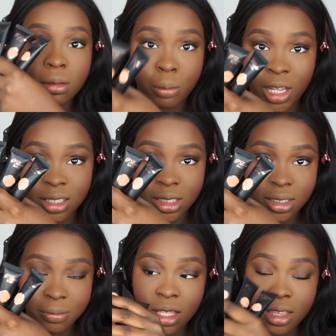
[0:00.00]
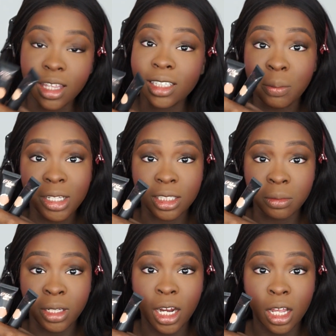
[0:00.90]
base. This base has
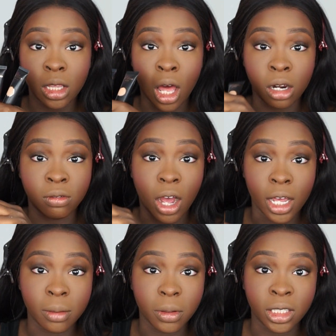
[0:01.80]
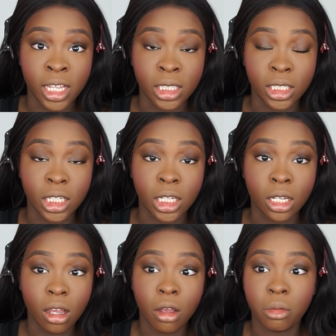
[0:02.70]
been getting a lot of hype
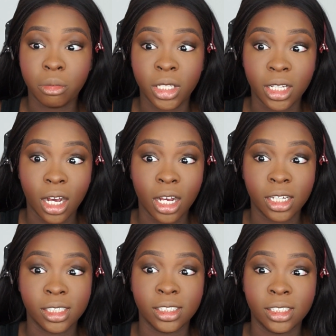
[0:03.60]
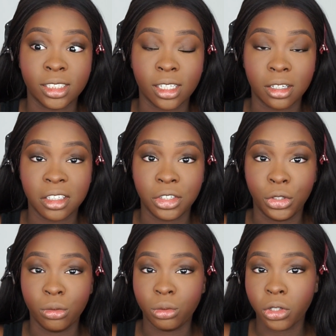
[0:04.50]
lately because
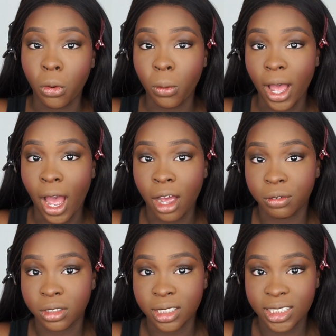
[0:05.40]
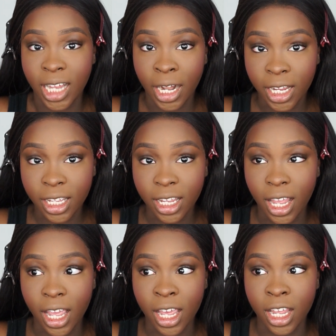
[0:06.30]
you don't have to set it
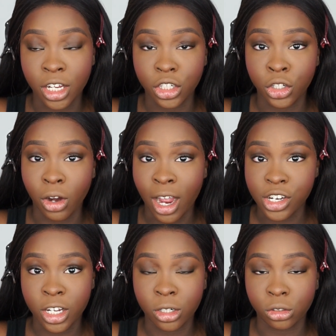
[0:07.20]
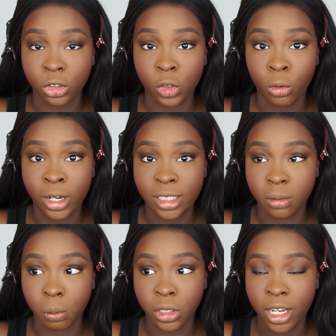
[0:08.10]
and your eyeshadows are going to
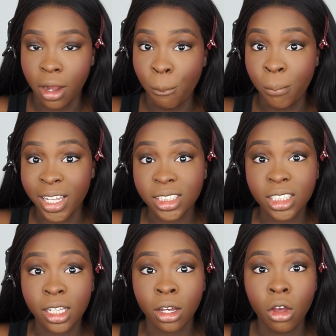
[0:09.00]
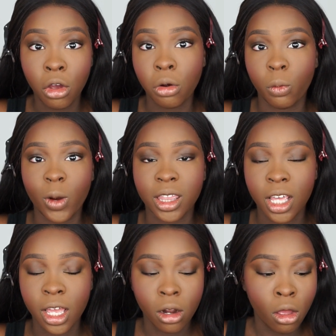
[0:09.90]
blend amazing with
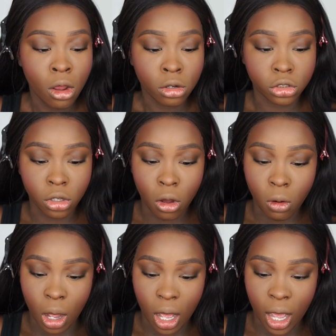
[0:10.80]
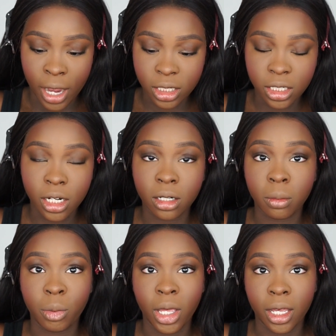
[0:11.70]
it. So I decided to
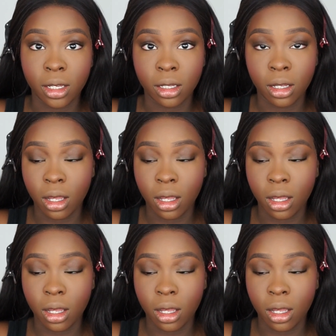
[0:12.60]
pick